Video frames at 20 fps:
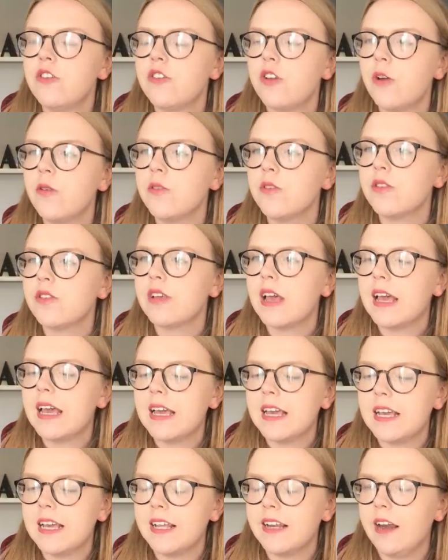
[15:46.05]
Don't
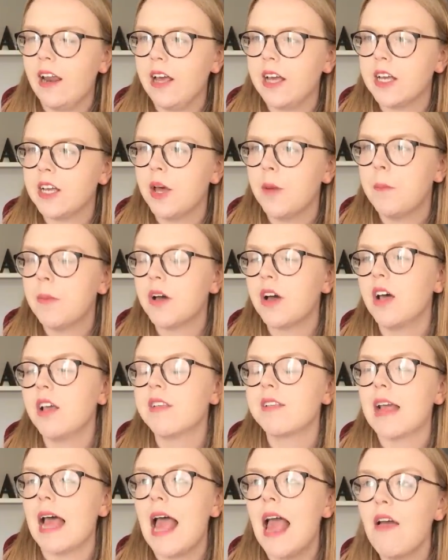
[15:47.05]
say, like,
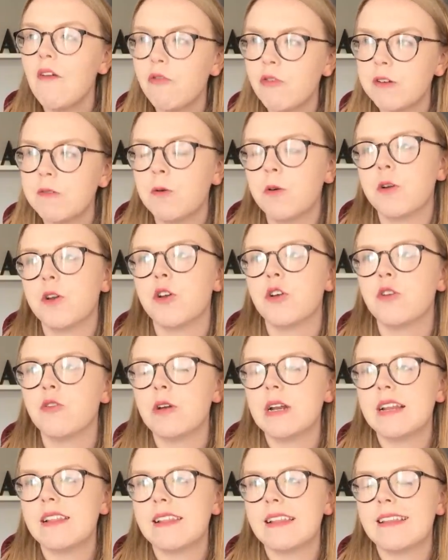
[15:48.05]
because everyone who
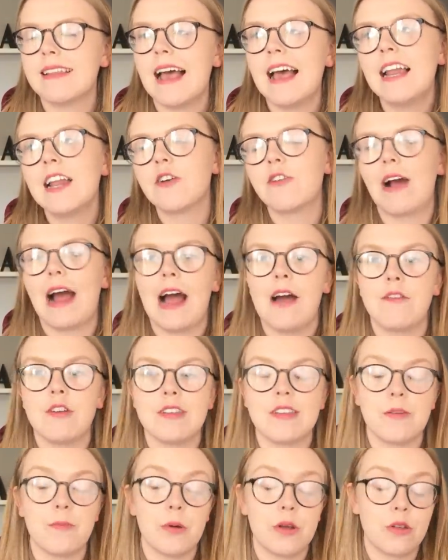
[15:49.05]
reads The Telegraph
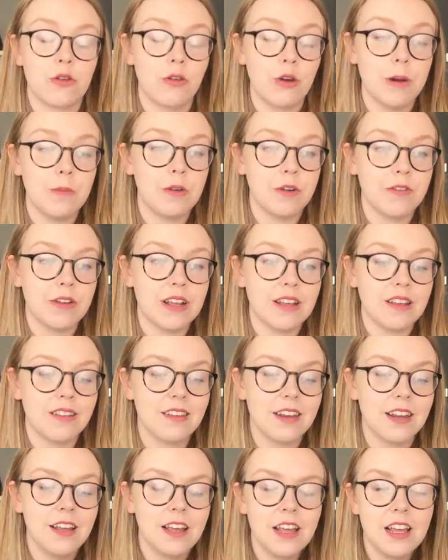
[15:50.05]
is a
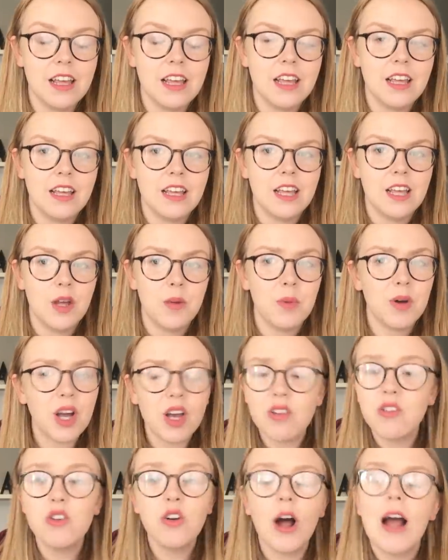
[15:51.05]
prescriptivist,
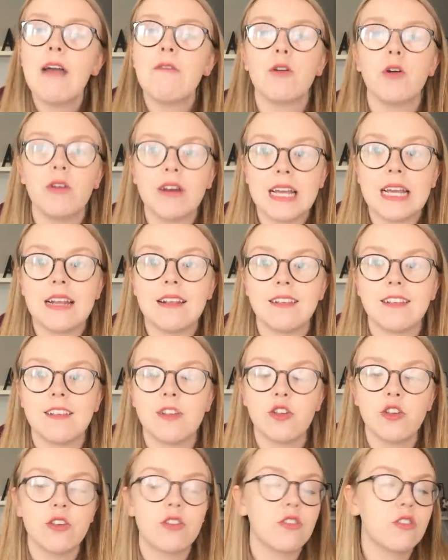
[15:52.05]
because not everyone is.
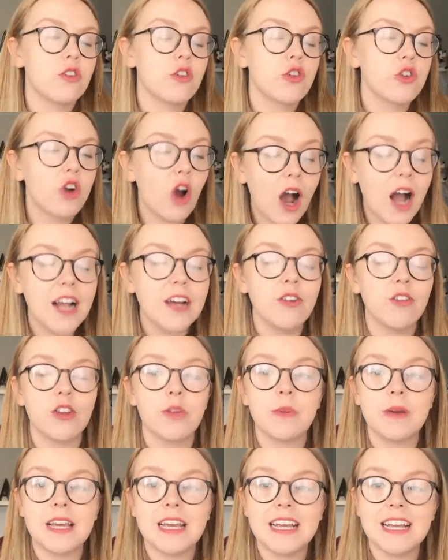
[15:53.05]
Just try not
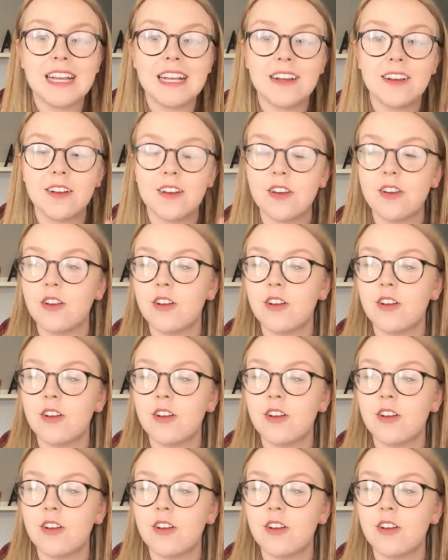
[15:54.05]
to make